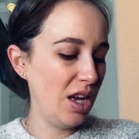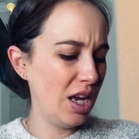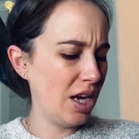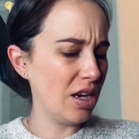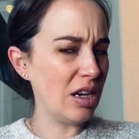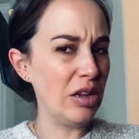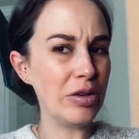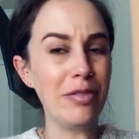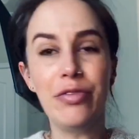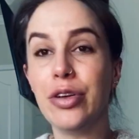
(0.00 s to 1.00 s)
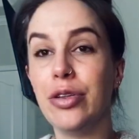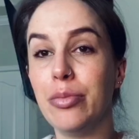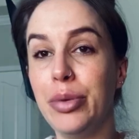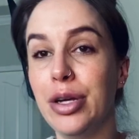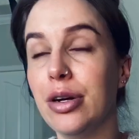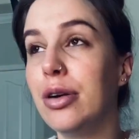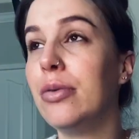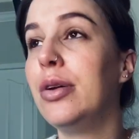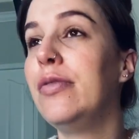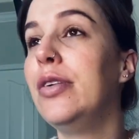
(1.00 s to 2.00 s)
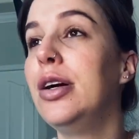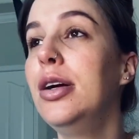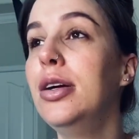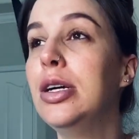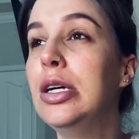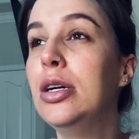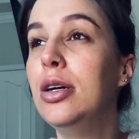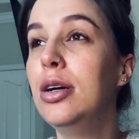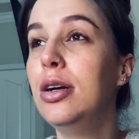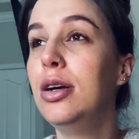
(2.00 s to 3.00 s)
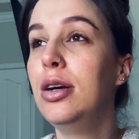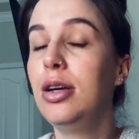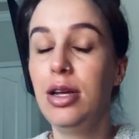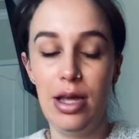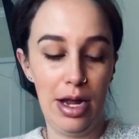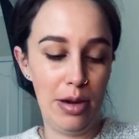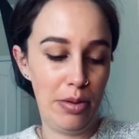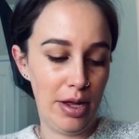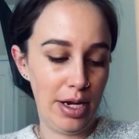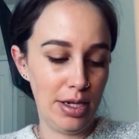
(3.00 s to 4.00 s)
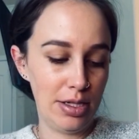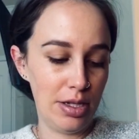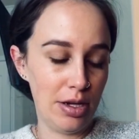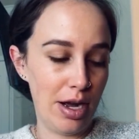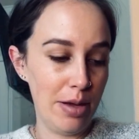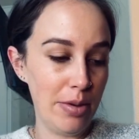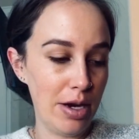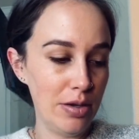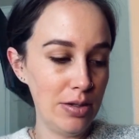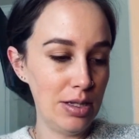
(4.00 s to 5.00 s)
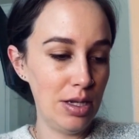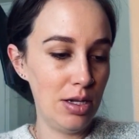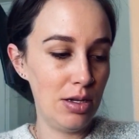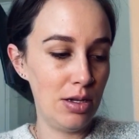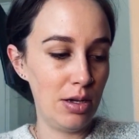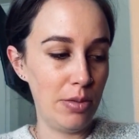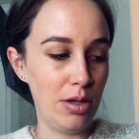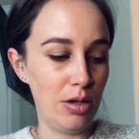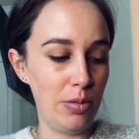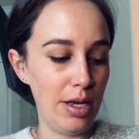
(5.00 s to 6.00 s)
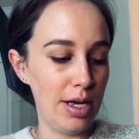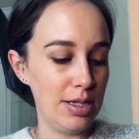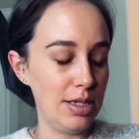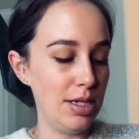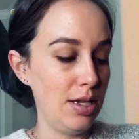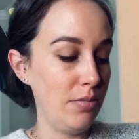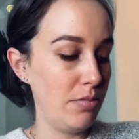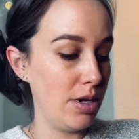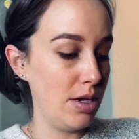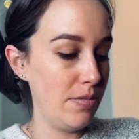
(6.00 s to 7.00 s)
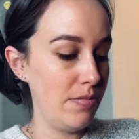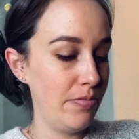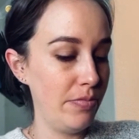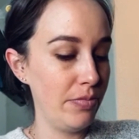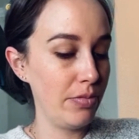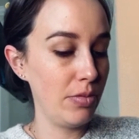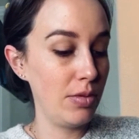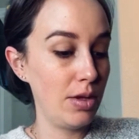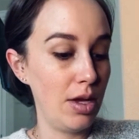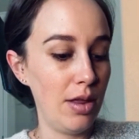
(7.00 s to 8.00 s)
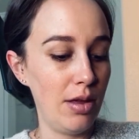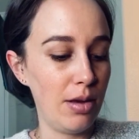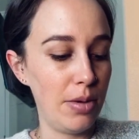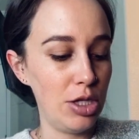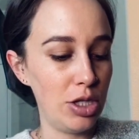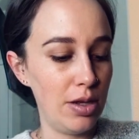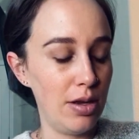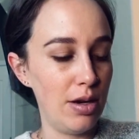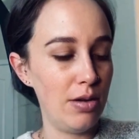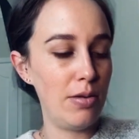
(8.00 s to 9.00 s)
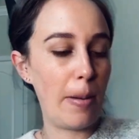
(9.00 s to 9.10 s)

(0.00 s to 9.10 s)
hair coloring for their beard or whatever and applying it to their eyebrows. I'm a little bit hesitant, but I think I might try that out.